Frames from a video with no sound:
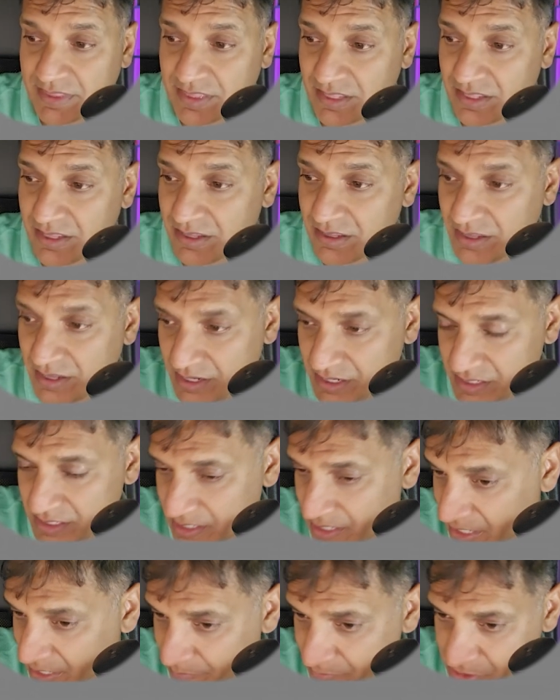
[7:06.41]
the
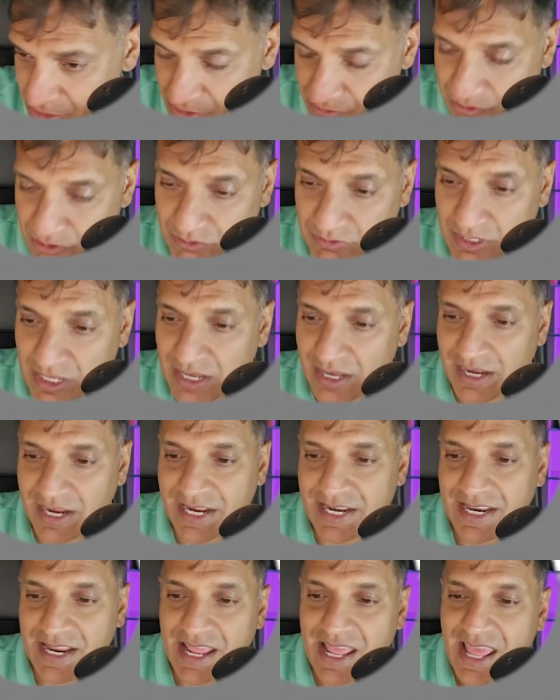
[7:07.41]
time zero
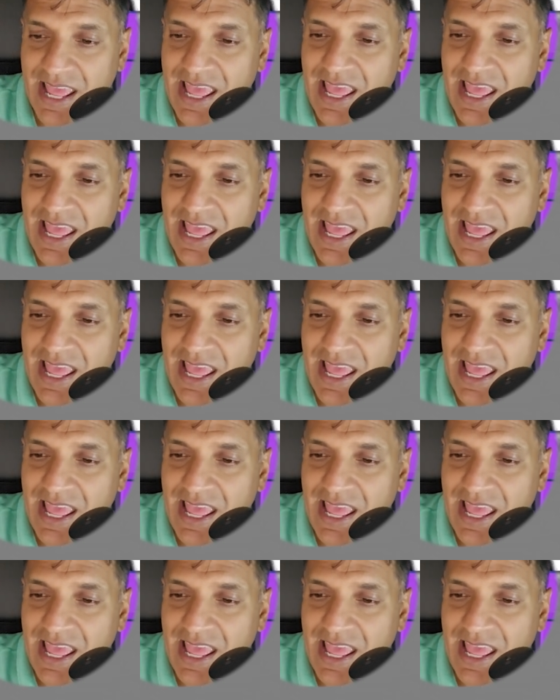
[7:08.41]
line,